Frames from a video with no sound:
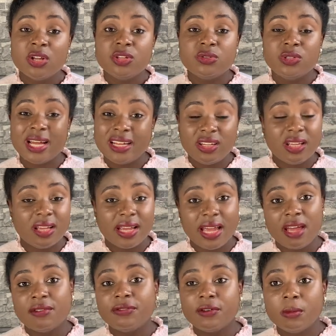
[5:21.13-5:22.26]
that you can
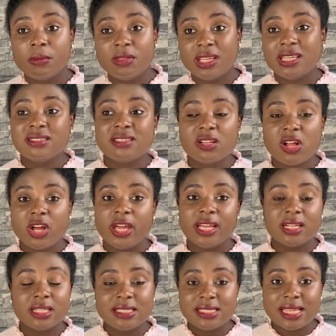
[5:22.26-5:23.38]
get from things
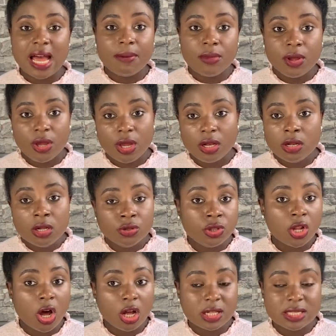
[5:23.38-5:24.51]
like salmon
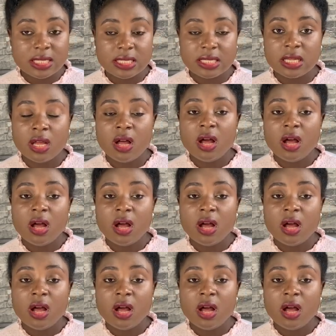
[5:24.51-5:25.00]
nuts